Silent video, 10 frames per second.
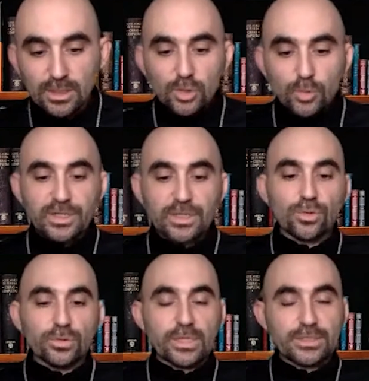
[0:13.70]
We can
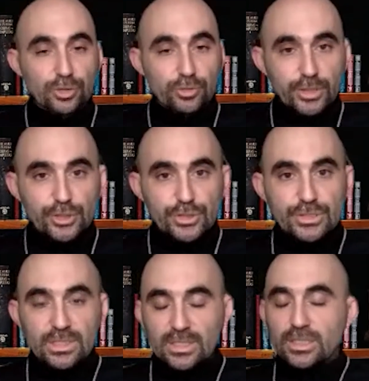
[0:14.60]
hold on to grudges,
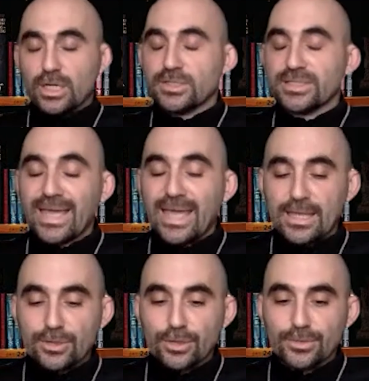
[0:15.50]
onto
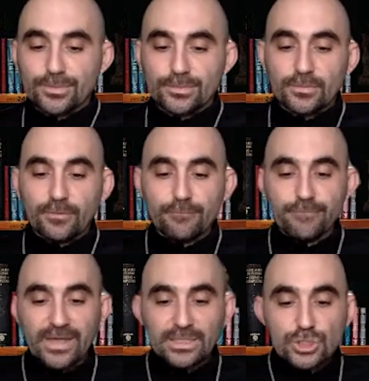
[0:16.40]
anger,
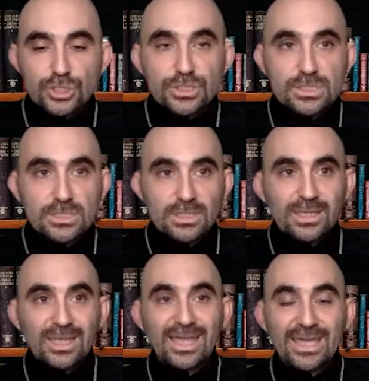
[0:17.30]
vengeance,
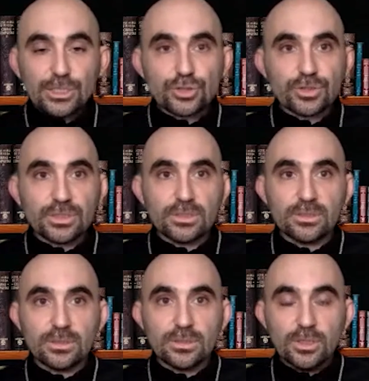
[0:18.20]
hatred.
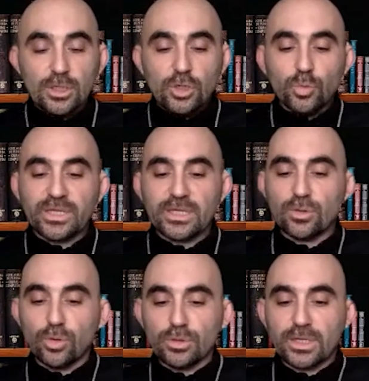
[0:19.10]
We can
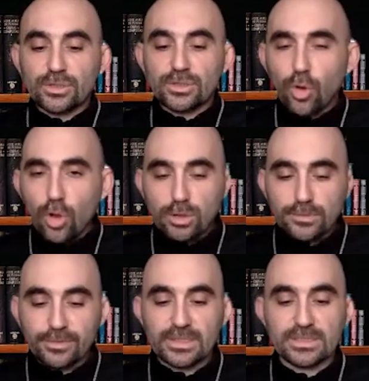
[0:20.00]
hold on to all of
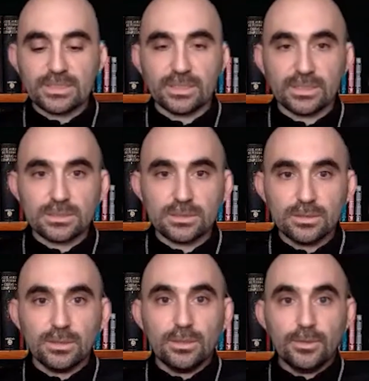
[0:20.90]
these things.
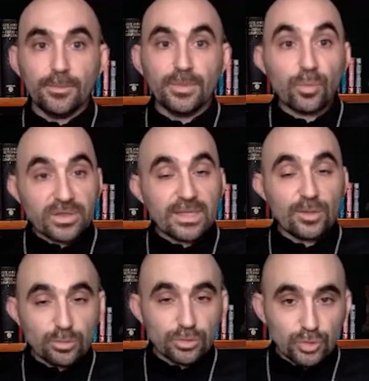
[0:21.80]
But what they
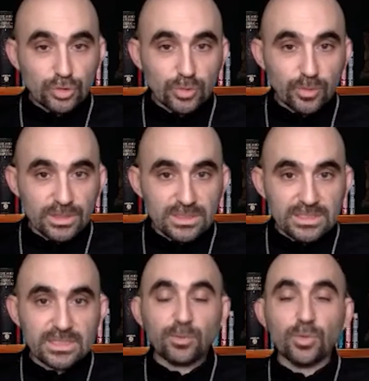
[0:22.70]
will do to us is
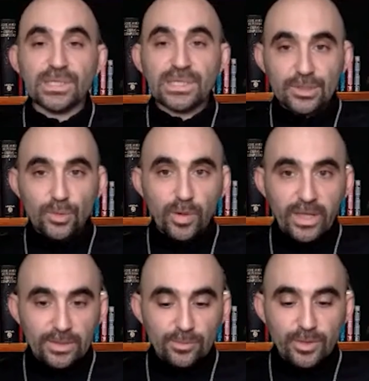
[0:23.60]
they will eat
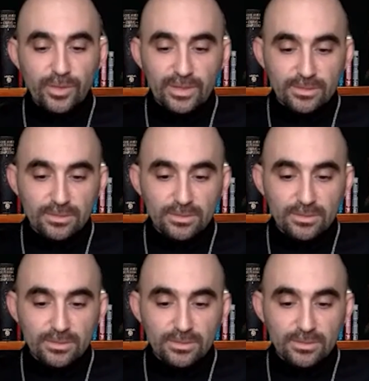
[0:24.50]
away within